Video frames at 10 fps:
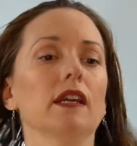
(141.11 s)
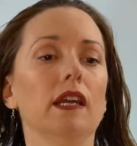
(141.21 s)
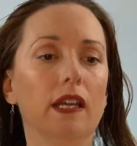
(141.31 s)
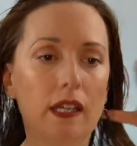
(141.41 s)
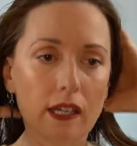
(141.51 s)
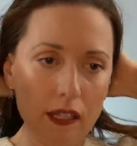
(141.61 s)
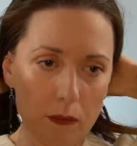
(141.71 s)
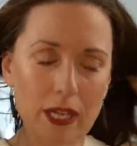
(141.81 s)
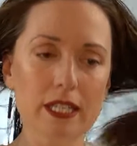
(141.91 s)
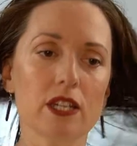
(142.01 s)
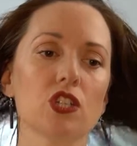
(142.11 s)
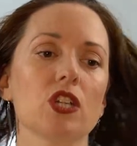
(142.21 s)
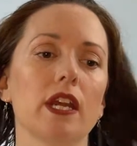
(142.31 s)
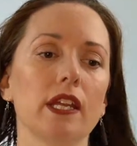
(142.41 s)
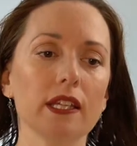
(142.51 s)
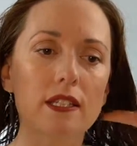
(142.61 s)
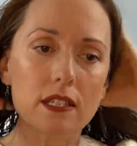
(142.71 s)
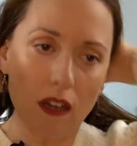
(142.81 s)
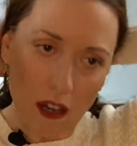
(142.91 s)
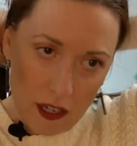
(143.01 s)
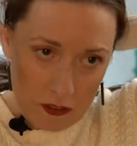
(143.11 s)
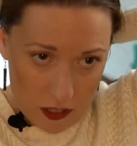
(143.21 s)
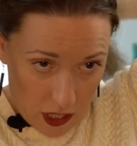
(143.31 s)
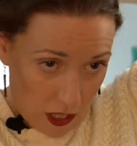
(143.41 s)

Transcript: and it makes it shiny and soft.